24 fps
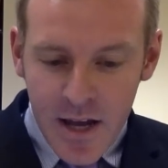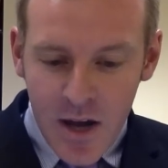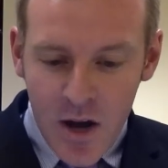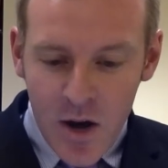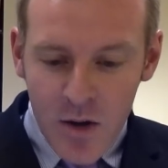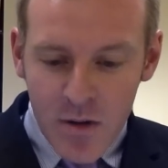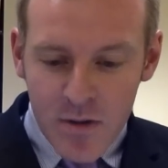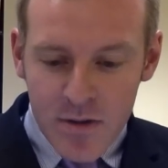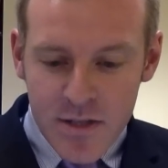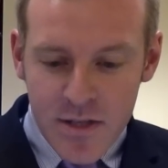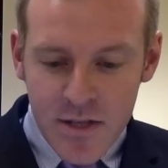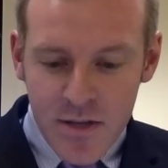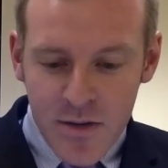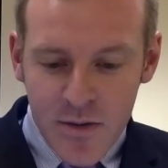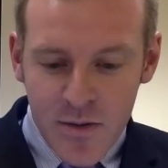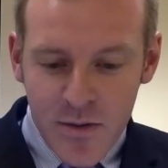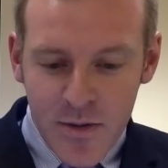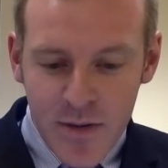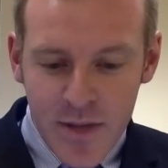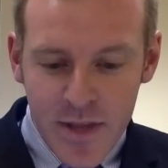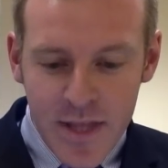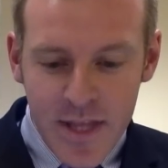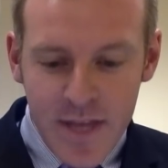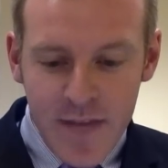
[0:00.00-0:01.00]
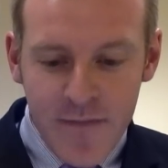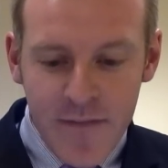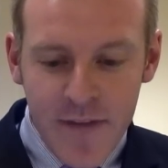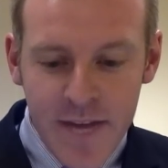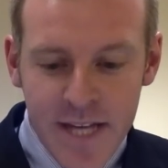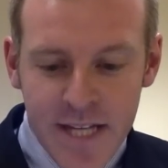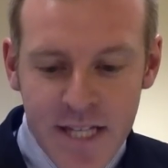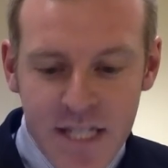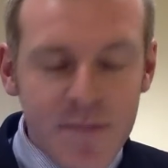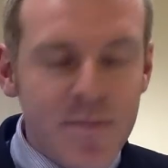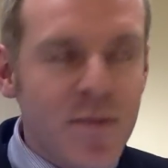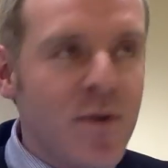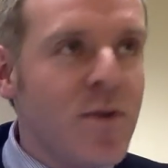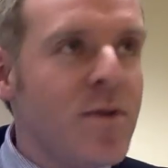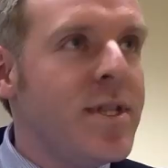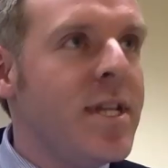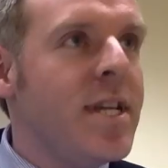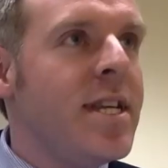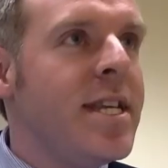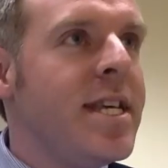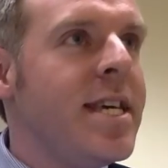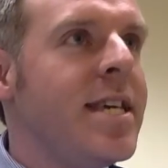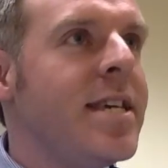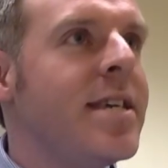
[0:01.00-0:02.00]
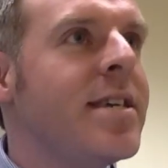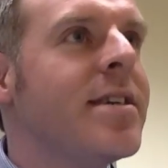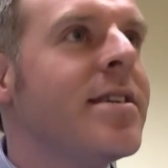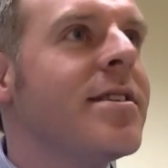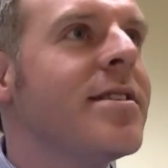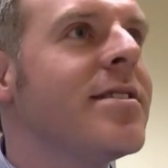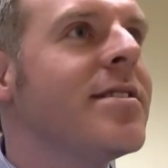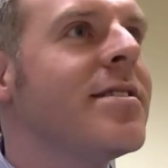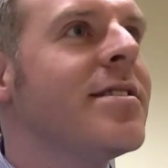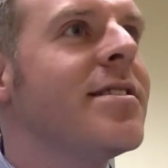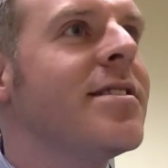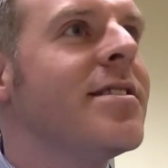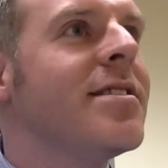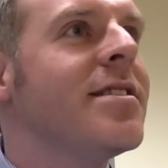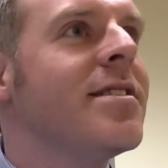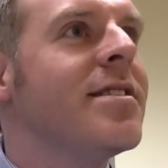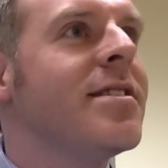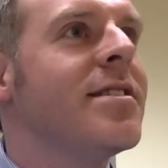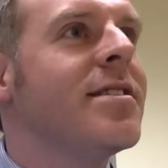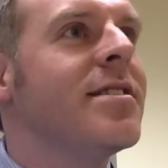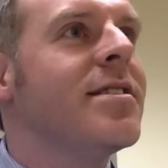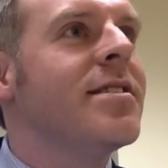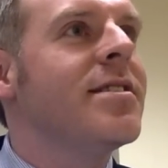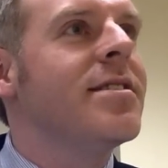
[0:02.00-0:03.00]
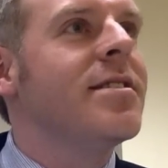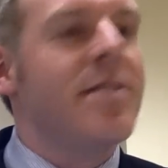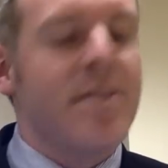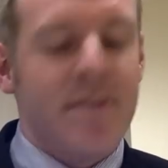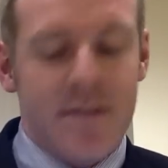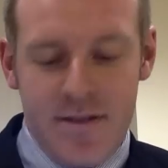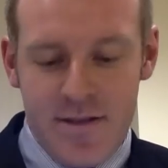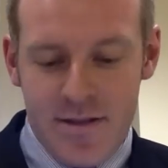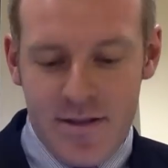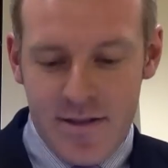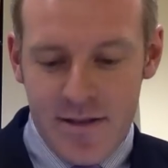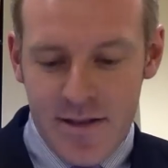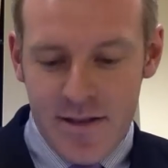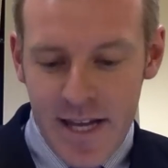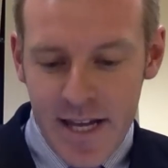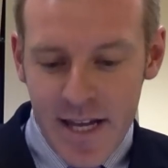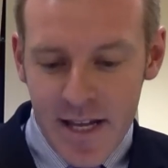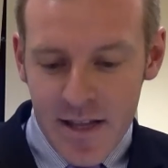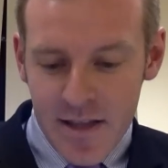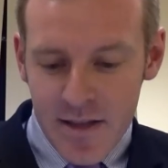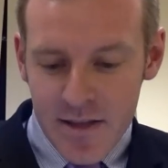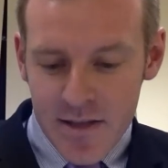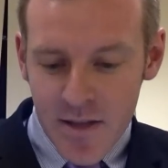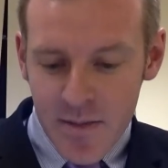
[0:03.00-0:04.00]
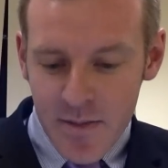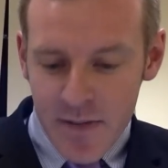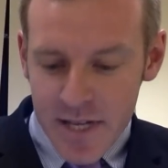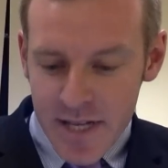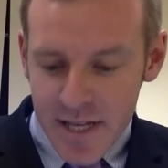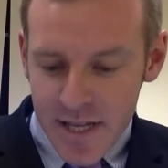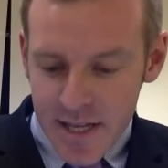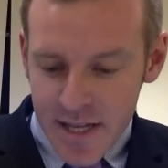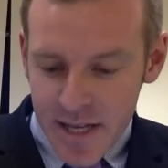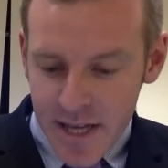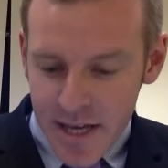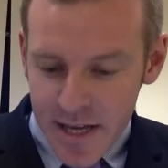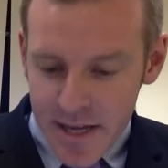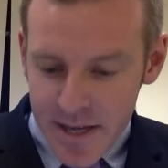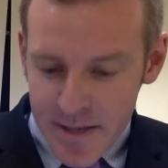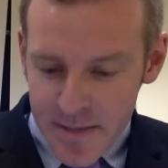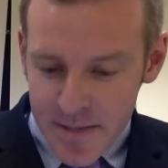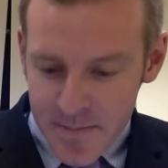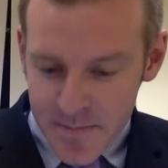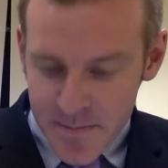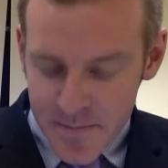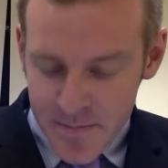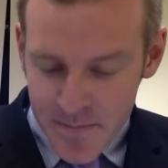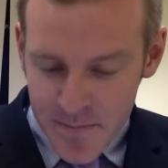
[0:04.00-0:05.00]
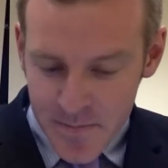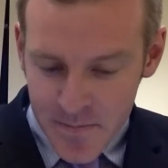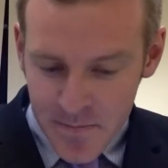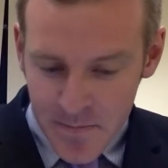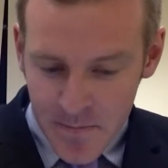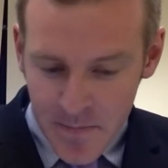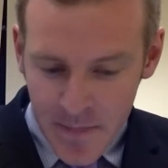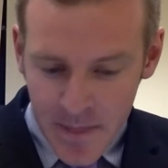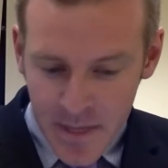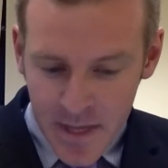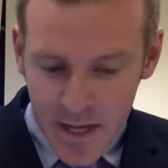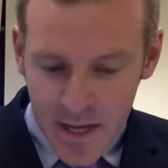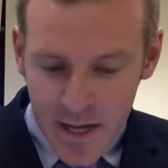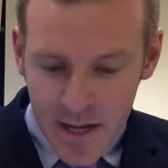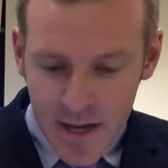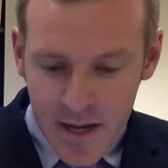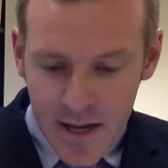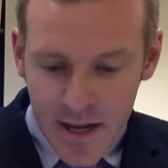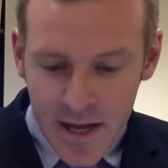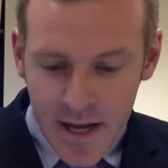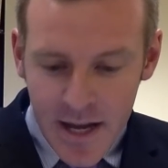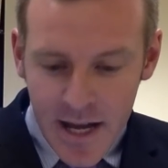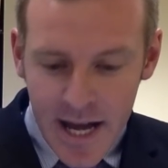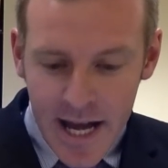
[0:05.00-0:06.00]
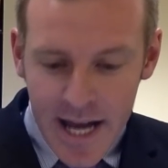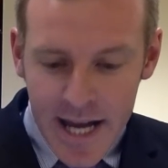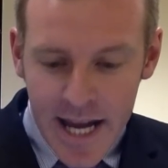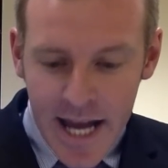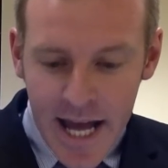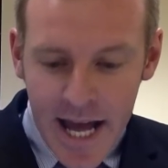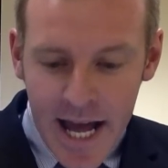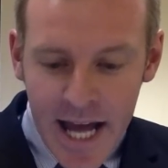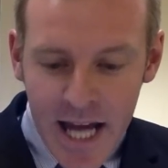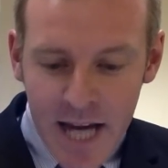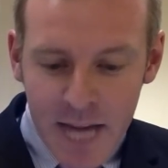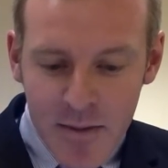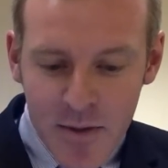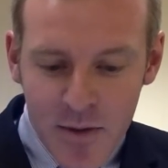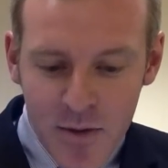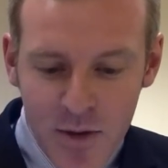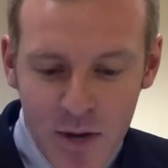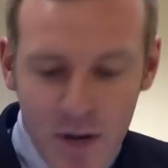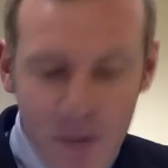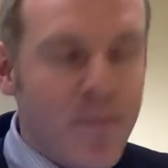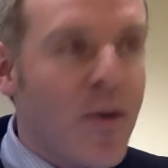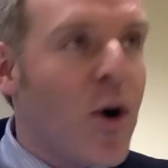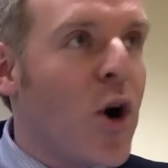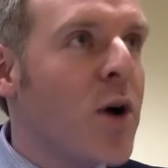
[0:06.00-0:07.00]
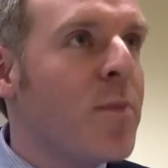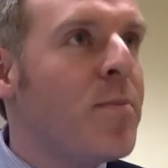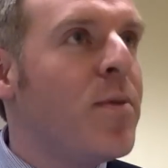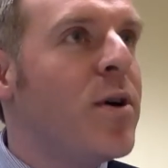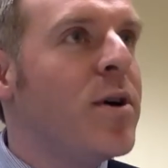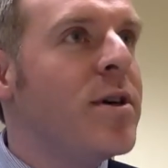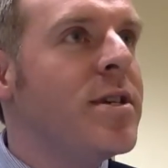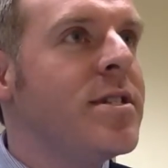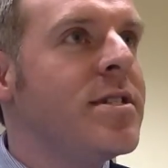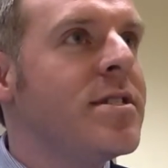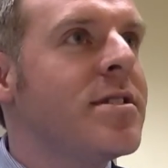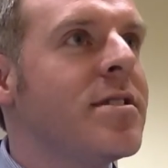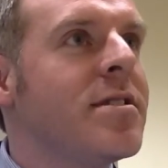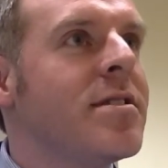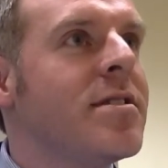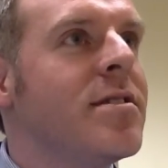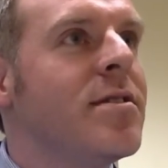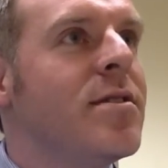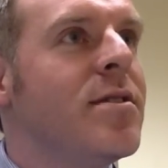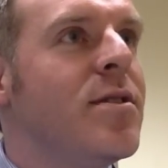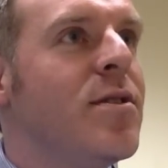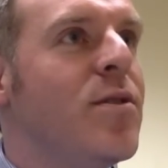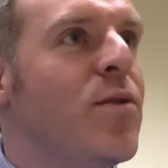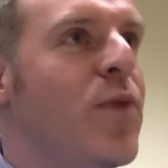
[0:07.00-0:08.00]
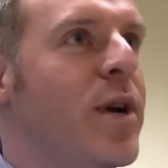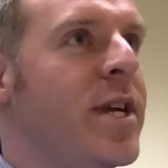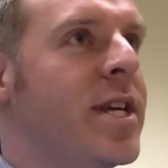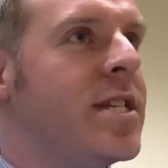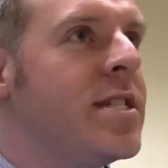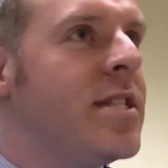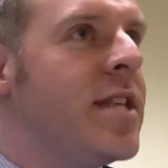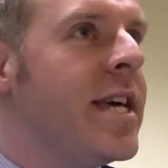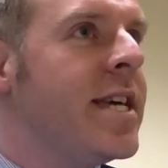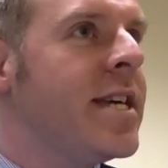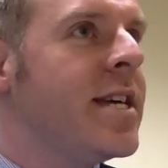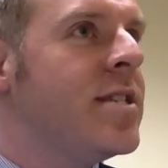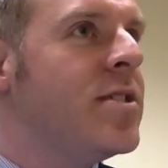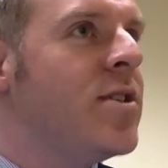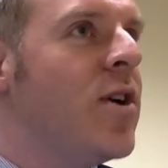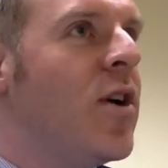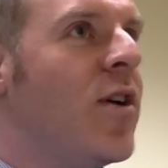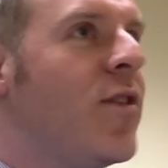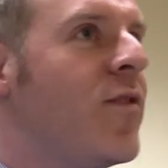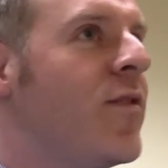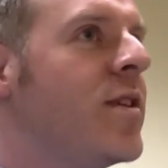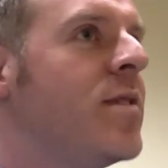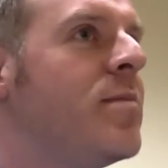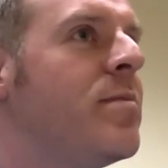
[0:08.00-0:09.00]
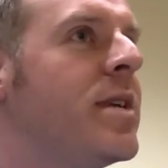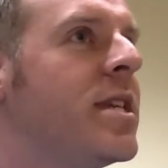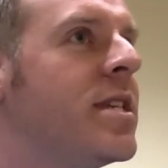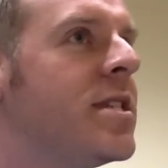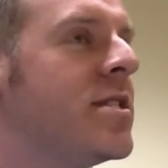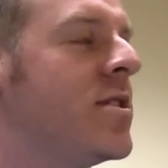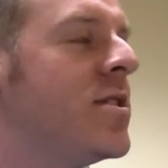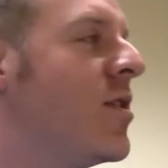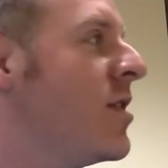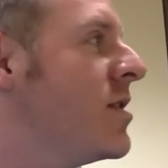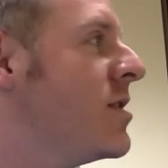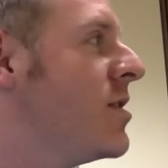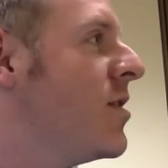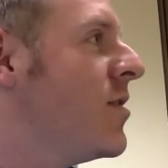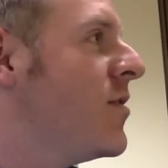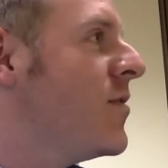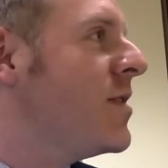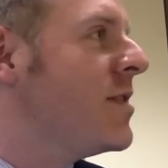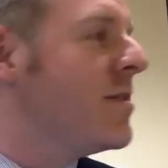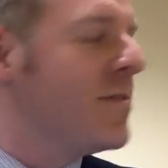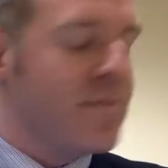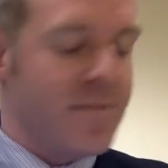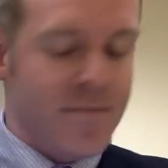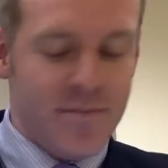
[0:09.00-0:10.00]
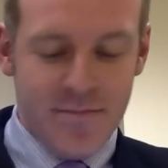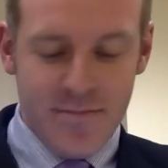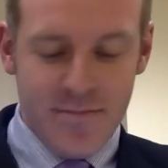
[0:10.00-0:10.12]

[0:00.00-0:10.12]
Also, the vegetable, the leek, L-E-E-K. An animal, a porpoise, which is like a dolphin, but it's not a dolphin.